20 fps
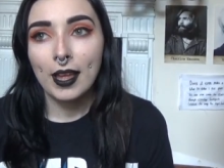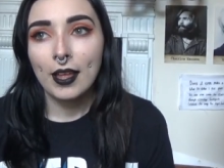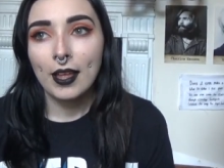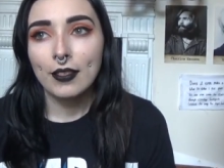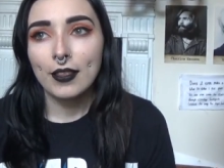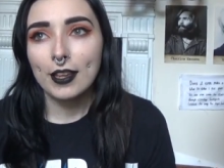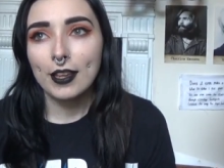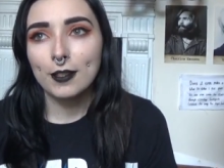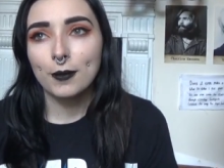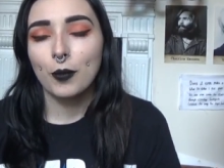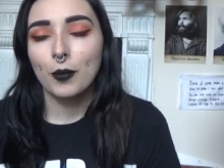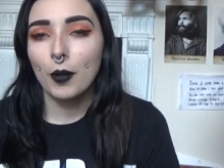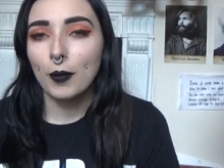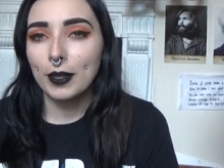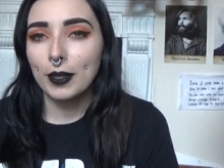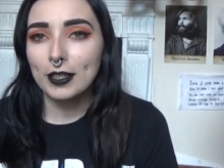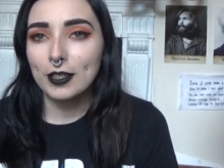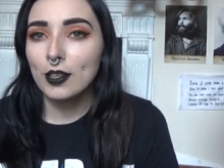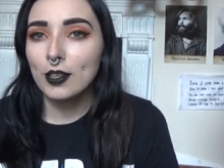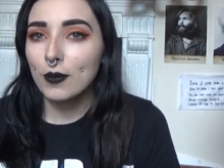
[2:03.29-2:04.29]
That's
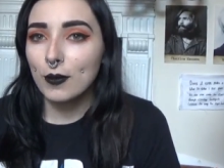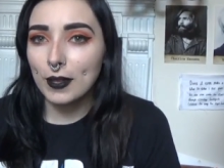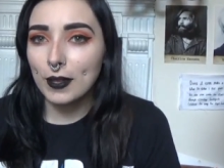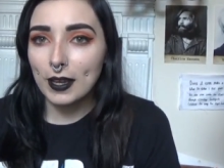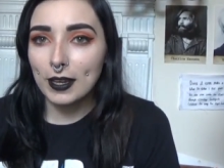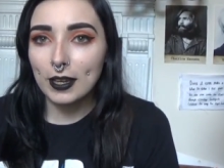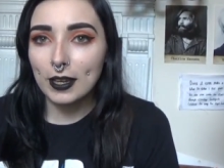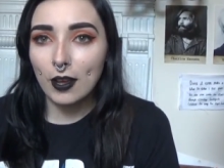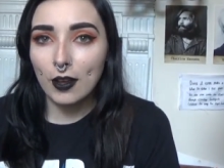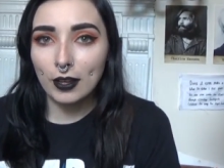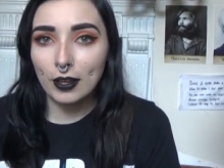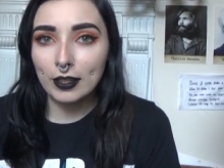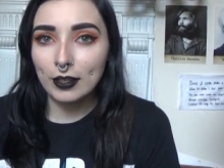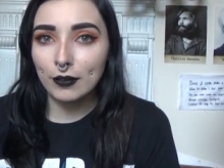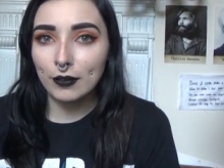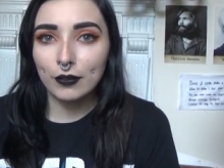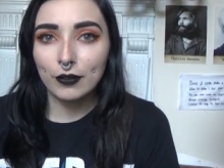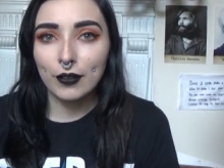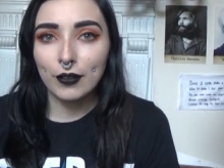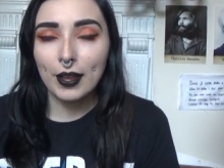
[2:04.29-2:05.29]
probably to do with any kind
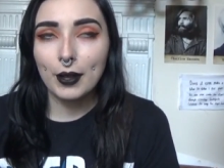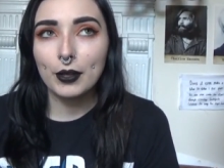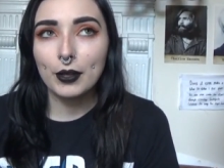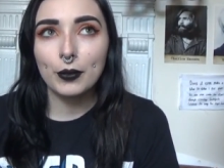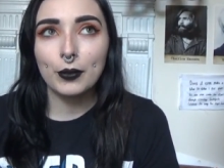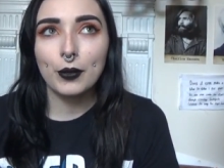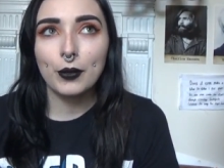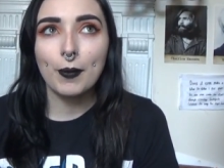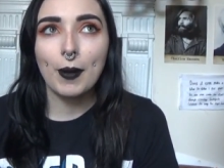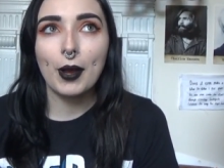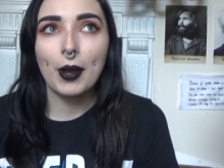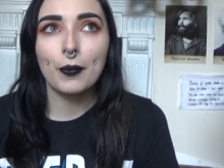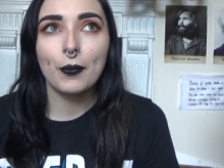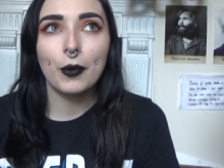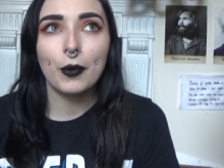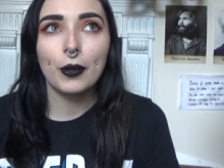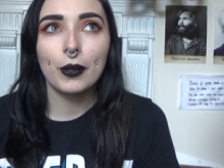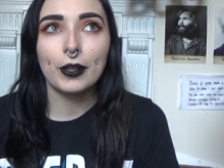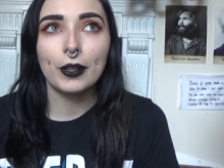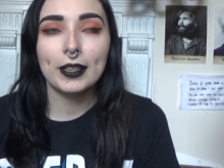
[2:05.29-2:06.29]
of, no matter
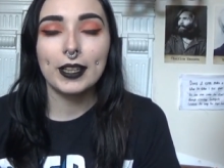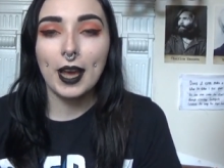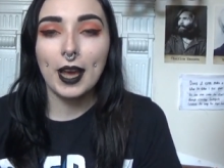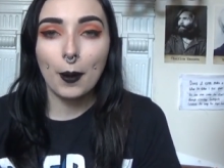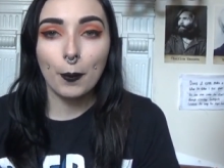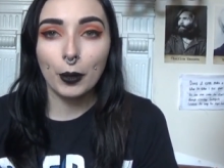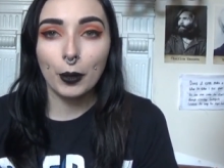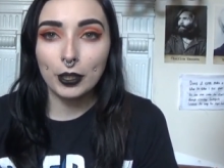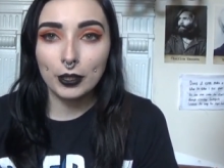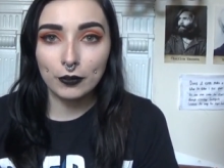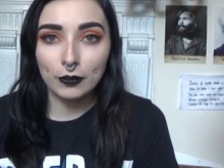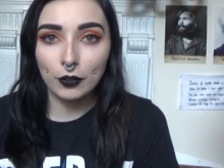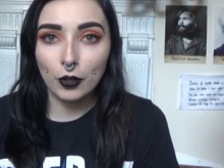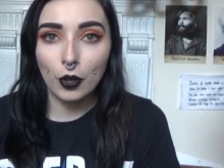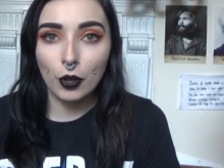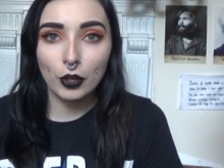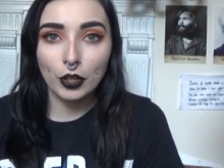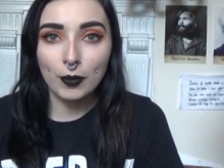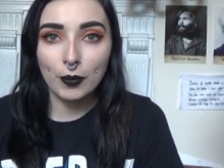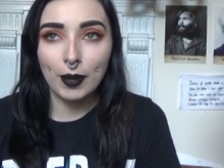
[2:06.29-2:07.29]
what camera you've
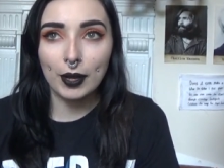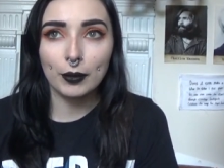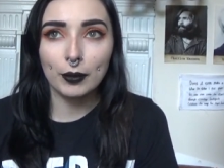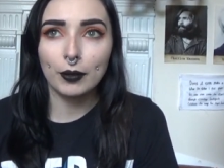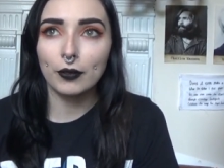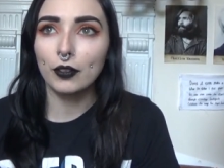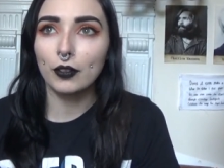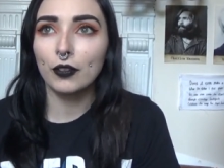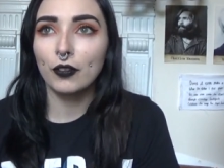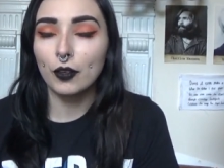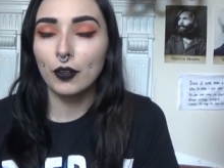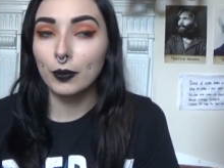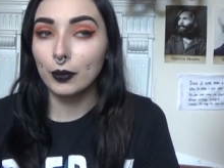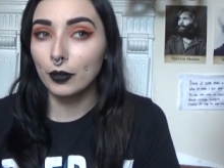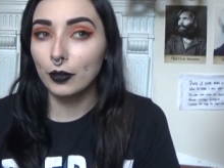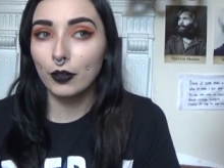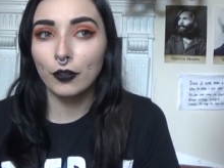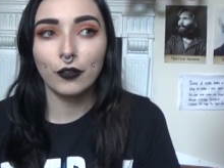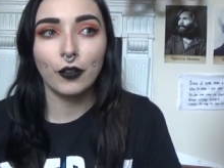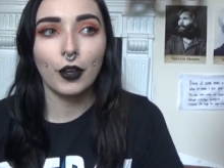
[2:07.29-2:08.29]
got, no matter whether you're filming on
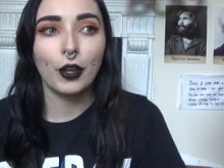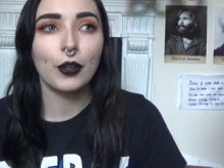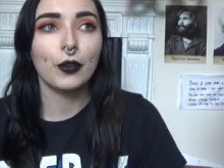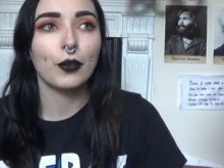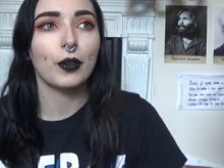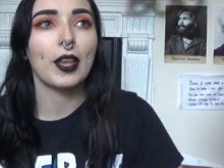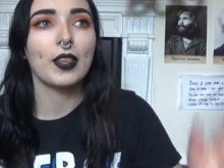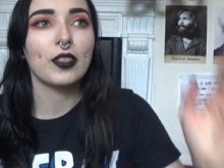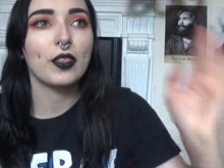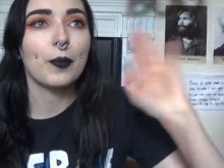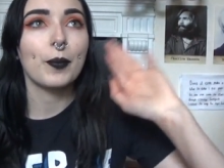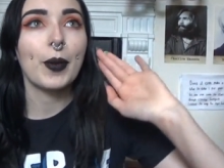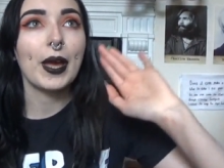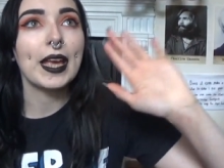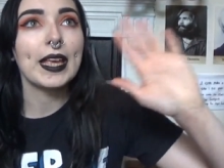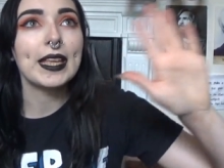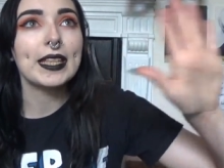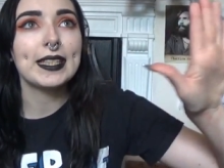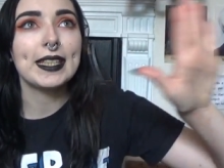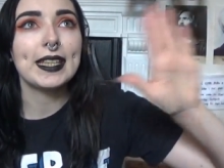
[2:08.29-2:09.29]
your phone or like the
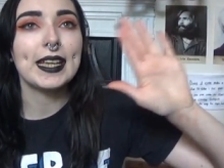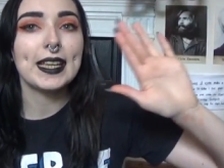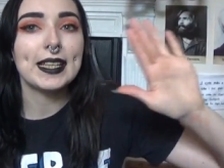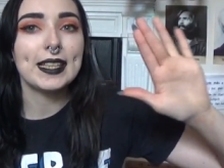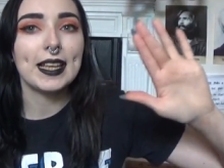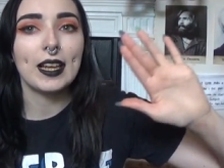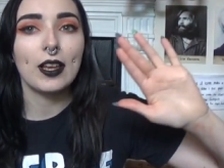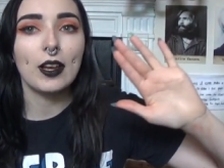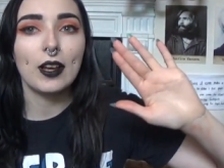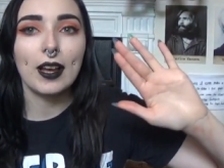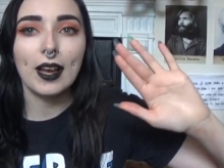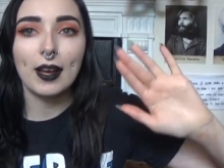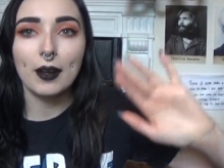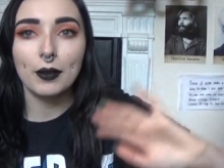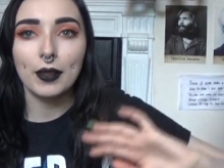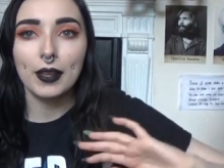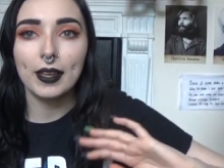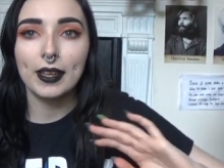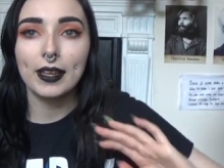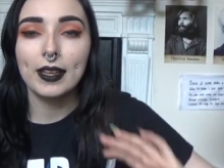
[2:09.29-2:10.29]
best D S L R out
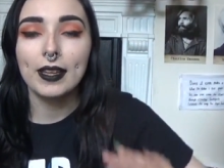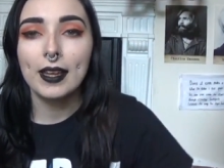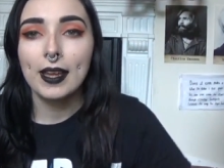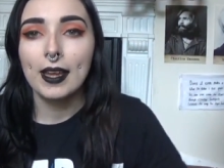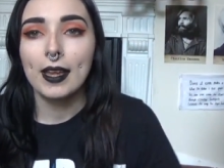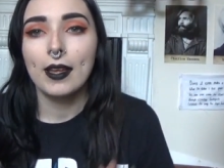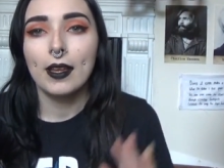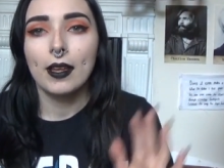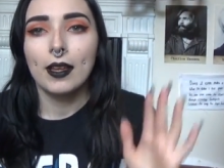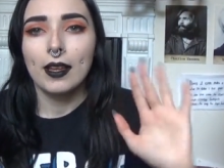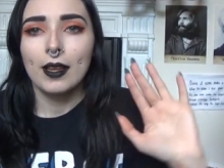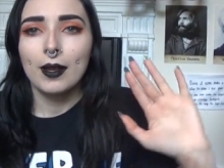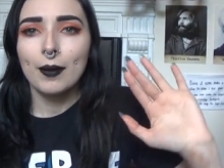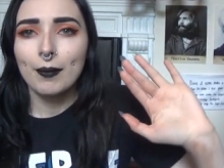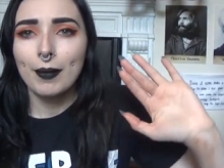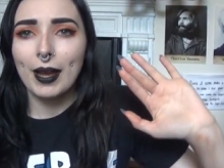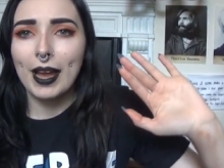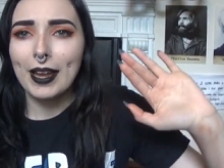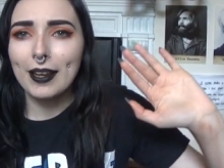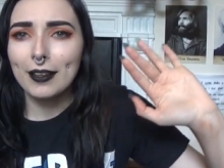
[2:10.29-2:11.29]
there.
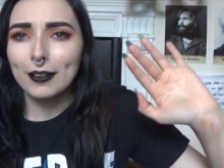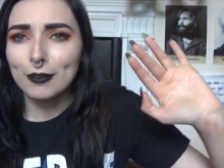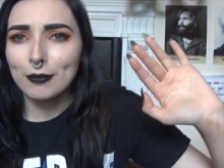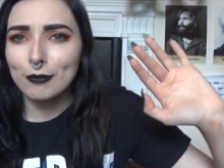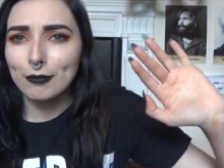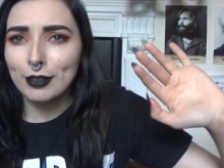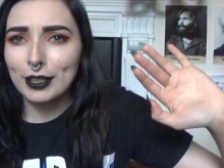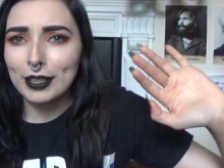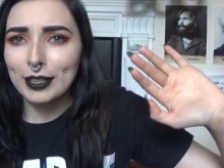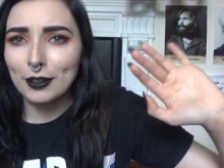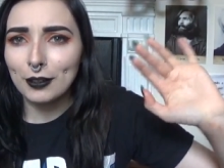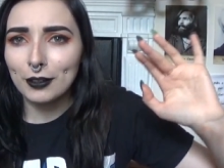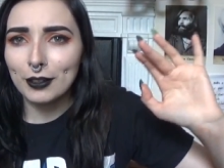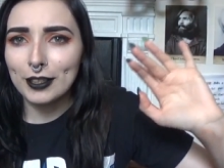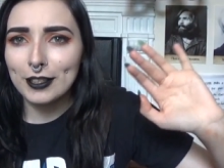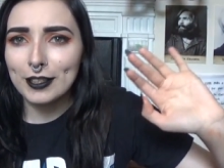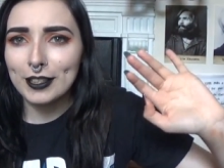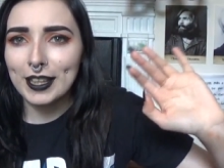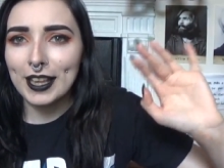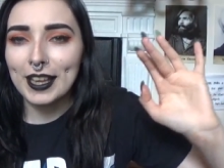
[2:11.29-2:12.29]
My hand looks really
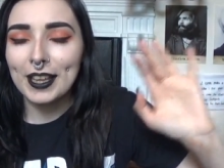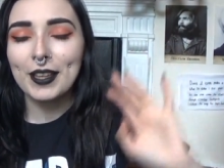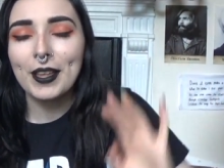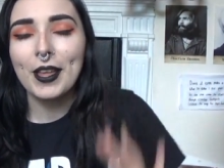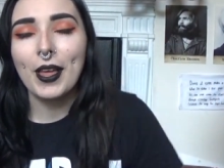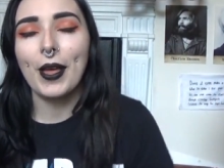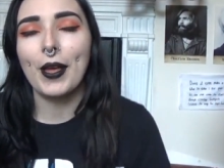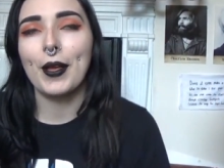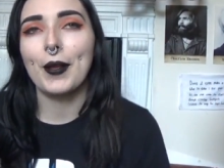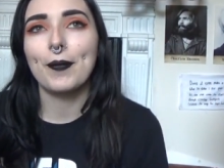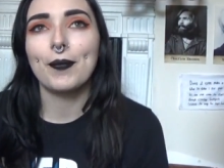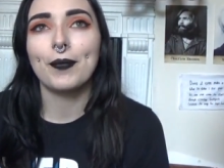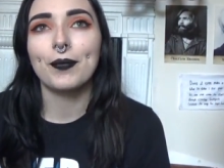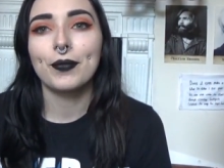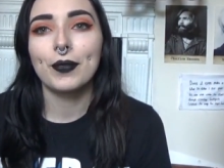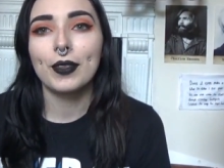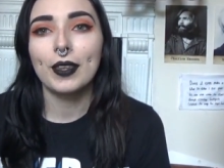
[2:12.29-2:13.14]
orange there. Um,